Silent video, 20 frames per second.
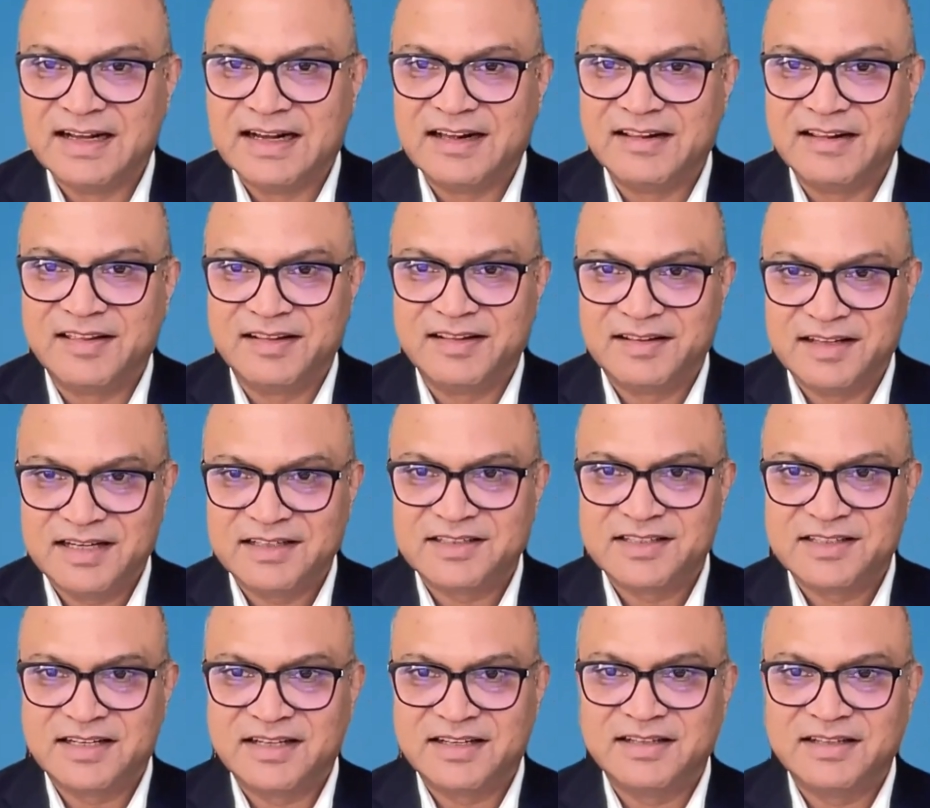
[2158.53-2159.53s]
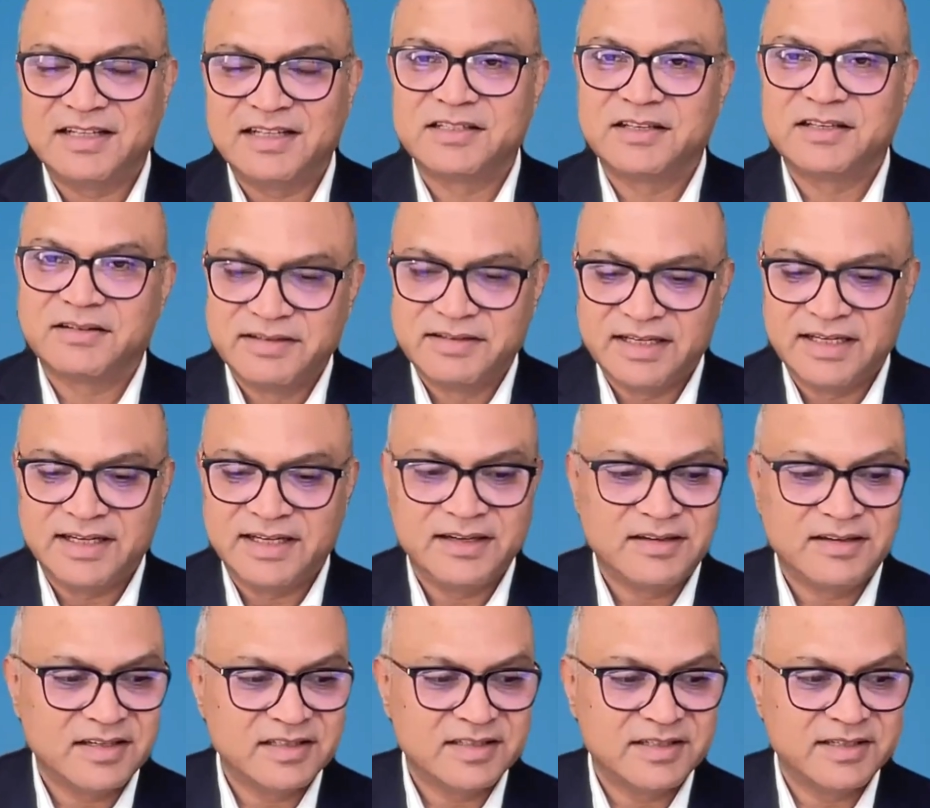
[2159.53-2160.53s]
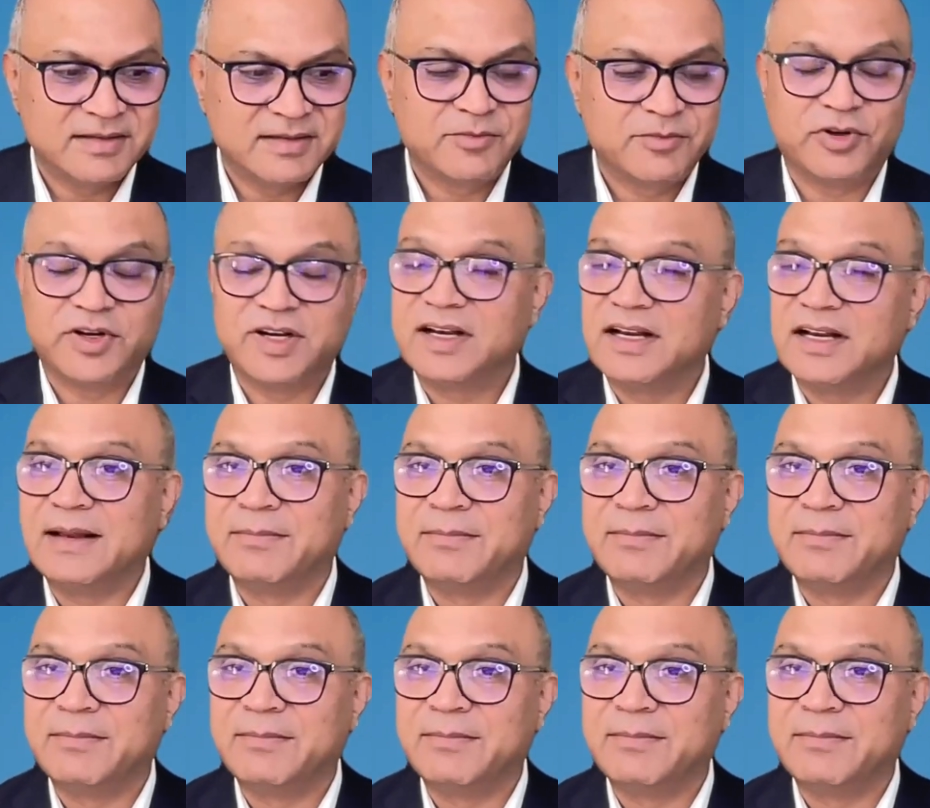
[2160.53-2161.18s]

I think that's a really interesting point.